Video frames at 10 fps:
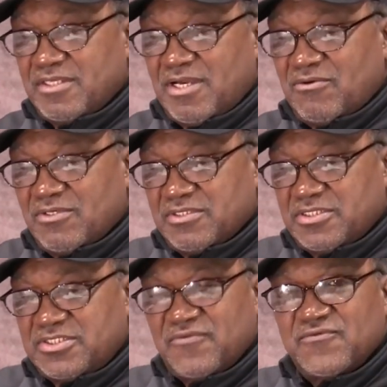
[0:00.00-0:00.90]
Now,
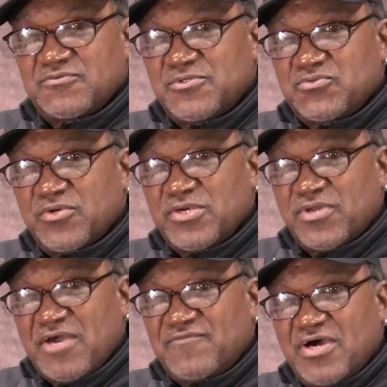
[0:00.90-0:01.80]
the difference between,
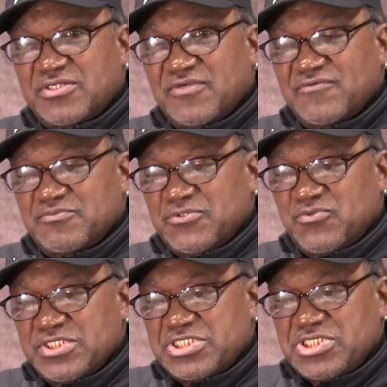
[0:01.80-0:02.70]
what I found the difference
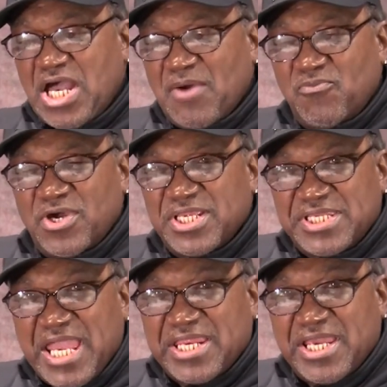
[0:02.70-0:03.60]
between the top one at
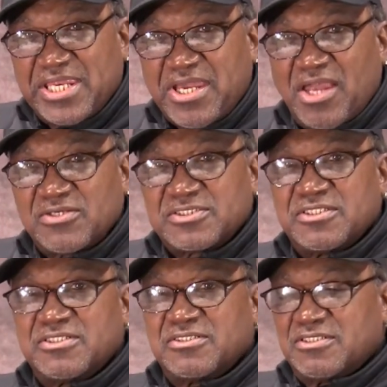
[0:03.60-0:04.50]
$99,
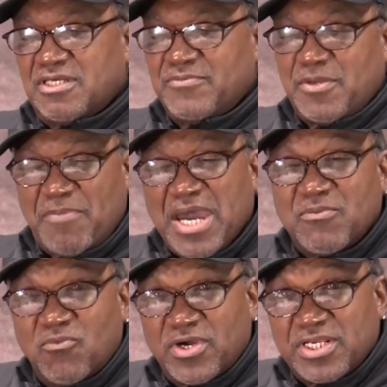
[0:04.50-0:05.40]
I mean the
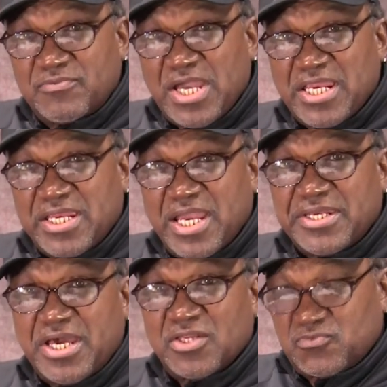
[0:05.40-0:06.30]
bottom one at
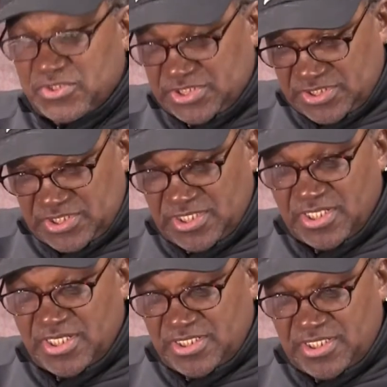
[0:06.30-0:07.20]
$99, which
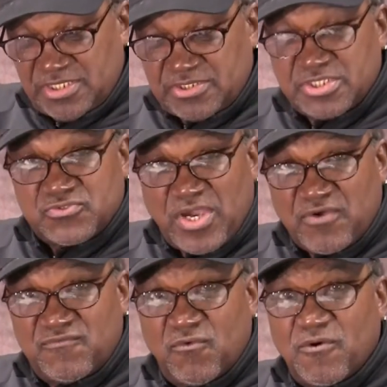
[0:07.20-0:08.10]
is the
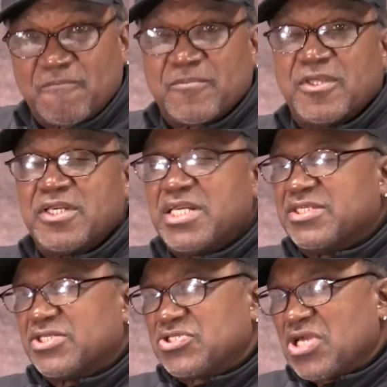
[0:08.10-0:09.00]
Striker 4,
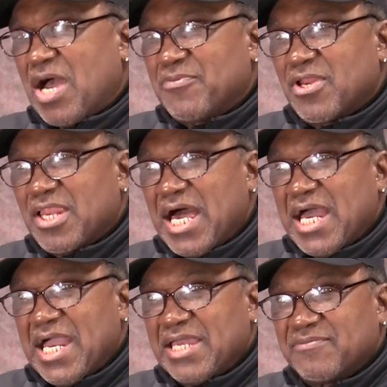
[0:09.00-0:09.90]
and the top of the
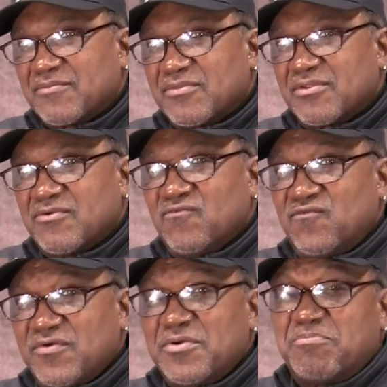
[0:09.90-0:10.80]
line
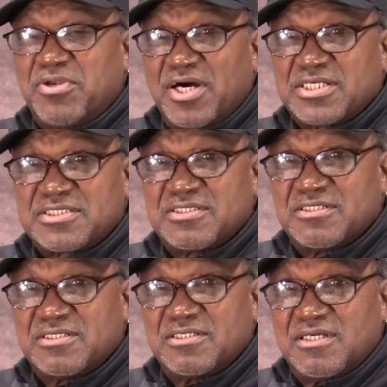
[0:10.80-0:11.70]
Vivid Plus,
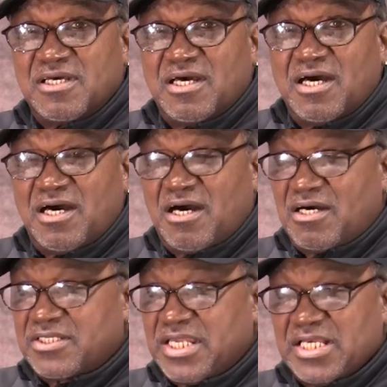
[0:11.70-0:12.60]

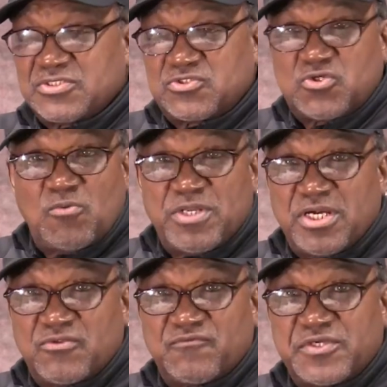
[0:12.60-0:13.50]
that has so many
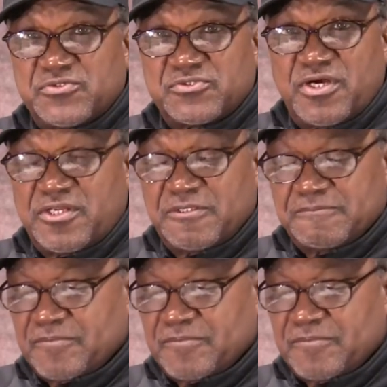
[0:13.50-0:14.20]
other features on it,